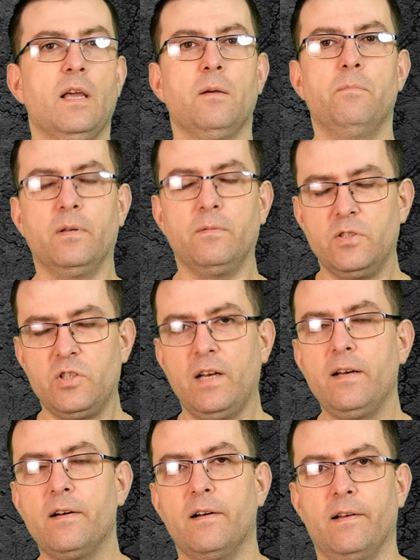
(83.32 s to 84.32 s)
But
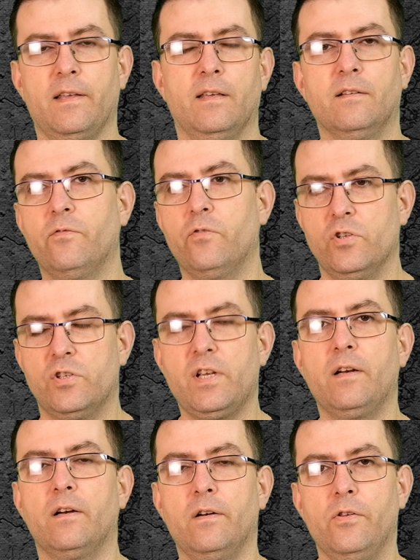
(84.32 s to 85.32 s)
generally, for
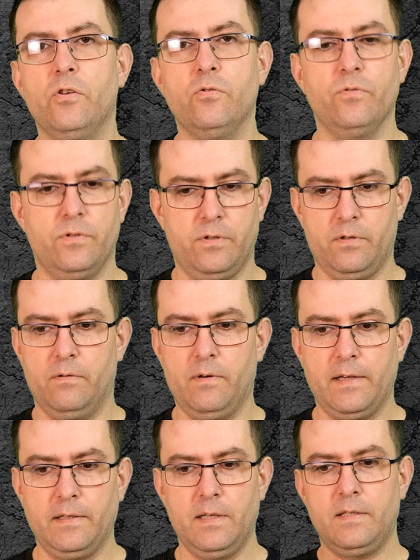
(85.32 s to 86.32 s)
general use, you know,
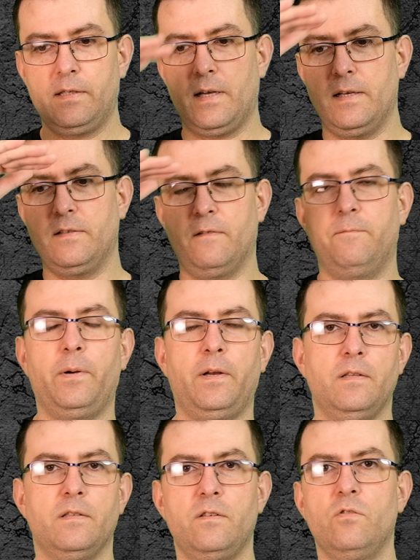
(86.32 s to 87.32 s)
like this size of
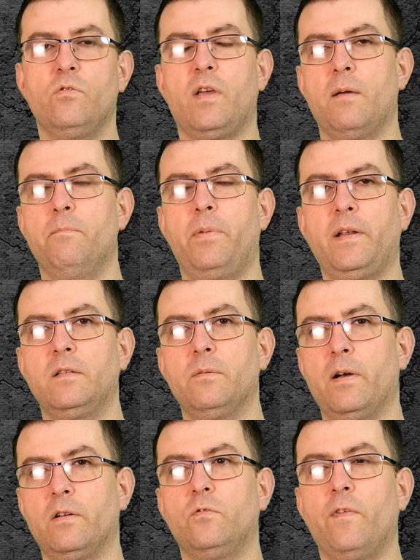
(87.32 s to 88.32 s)
prints, you can print
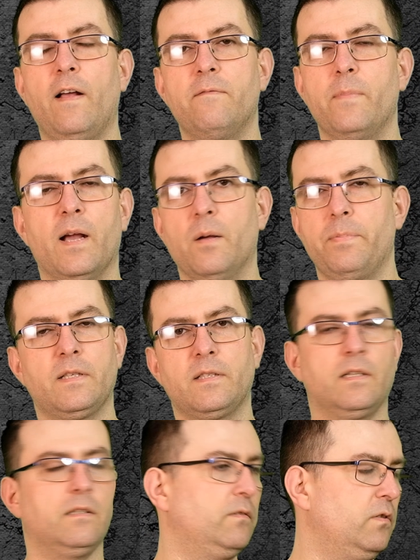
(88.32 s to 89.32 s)
about 12
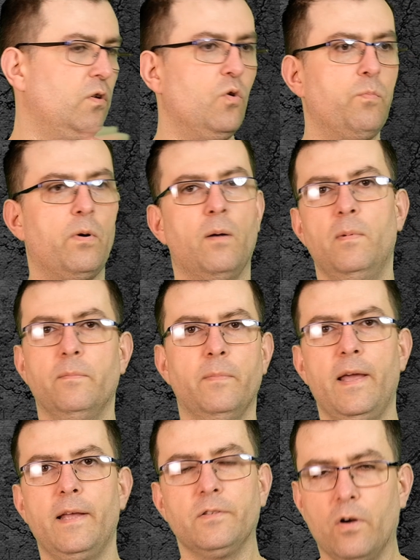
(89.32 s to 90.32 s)
megapixel, no problem
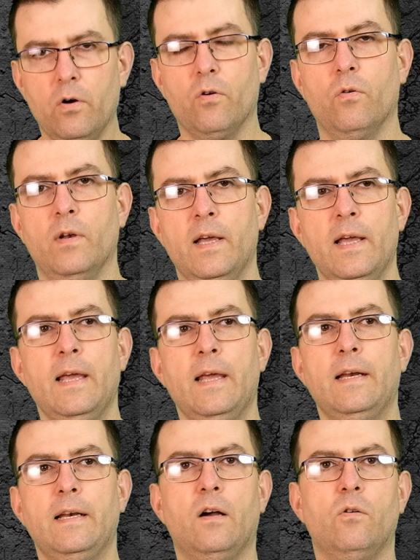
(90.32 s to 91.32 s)
at all.
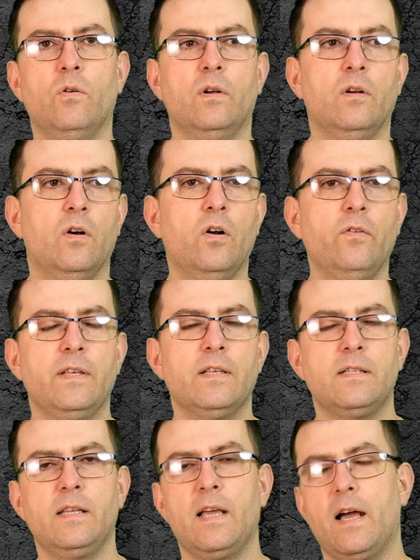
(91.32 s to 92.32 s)
Now,
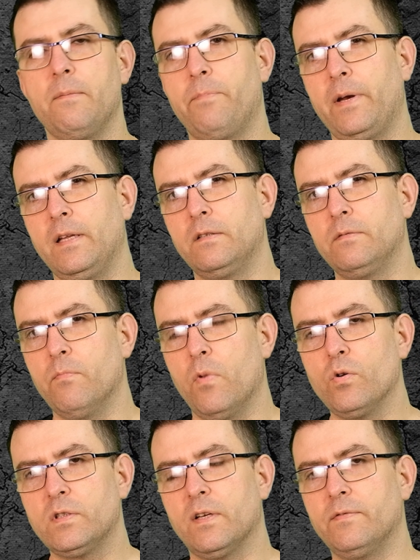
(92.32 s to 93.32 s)
obviously, I print
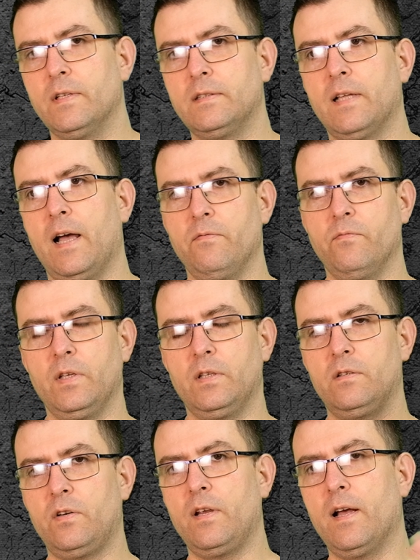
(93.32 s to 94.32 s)
most of the time
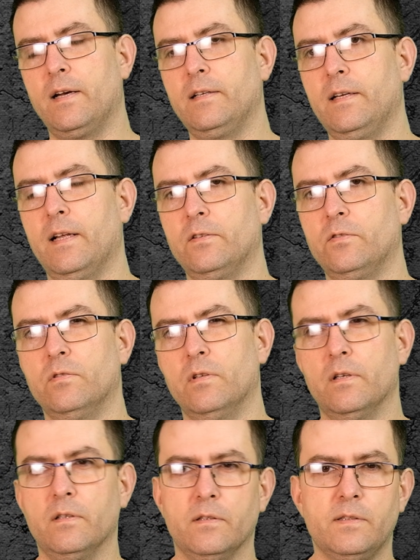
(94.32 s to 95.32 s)
with
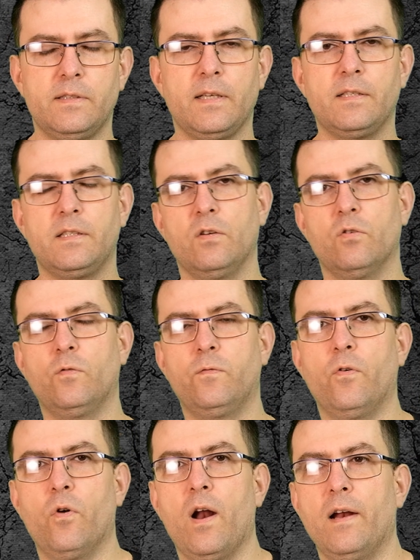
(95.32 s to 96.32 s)
360 or
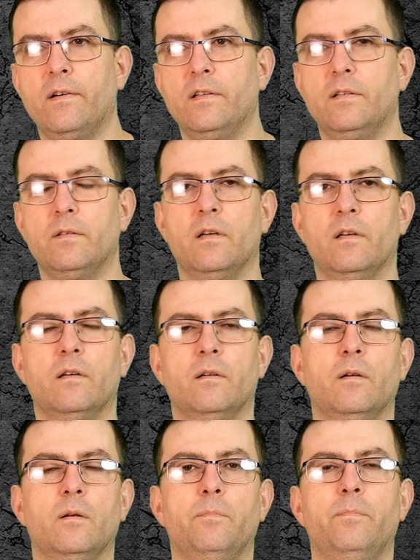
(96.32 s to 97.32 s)
400
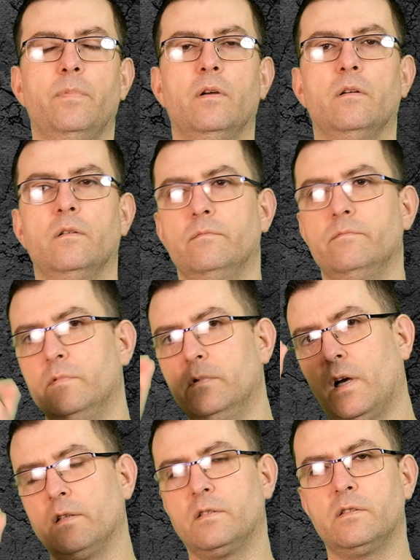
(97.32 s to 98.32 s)
uh, uh,
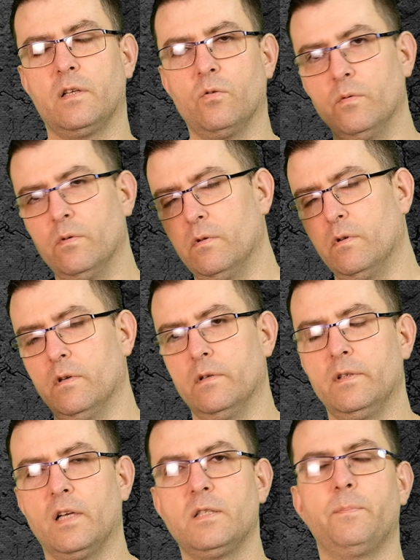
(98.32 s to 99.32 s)
dots, so, uh,
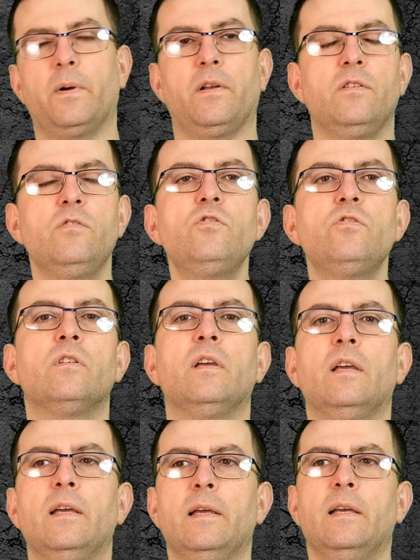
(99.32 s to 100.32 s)
dots per inch,
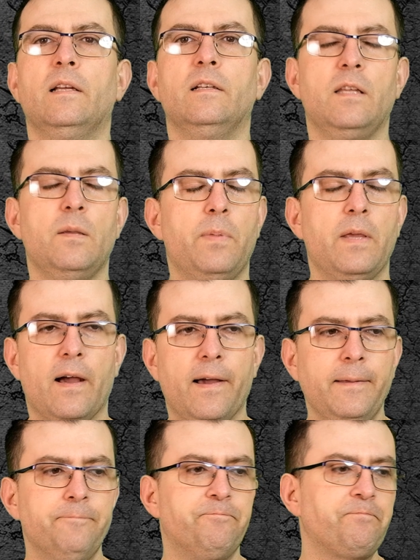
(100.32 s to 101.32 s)

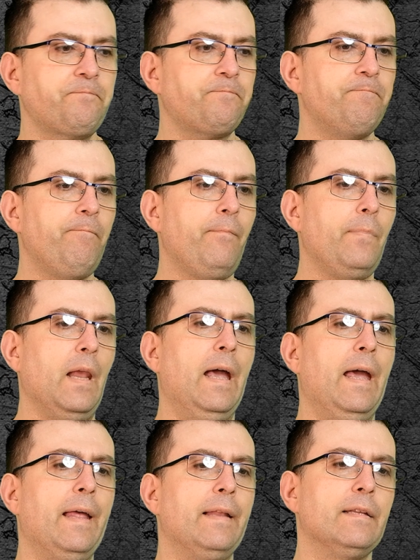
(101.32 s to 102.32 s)
DPI,
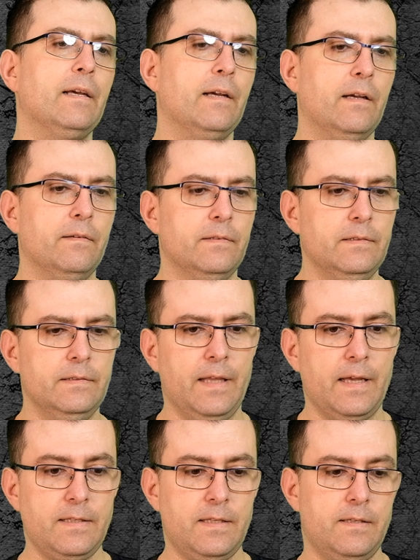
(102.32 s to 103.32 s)
and uh,
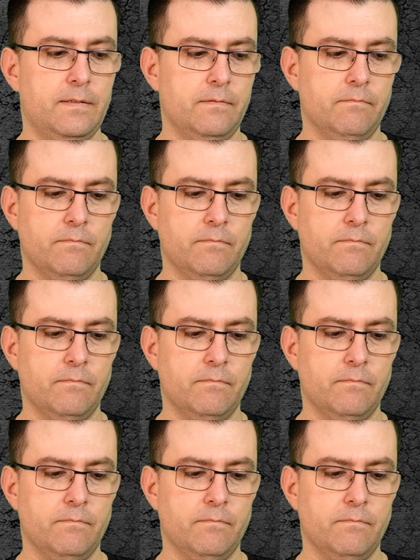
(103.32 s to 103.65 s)
that's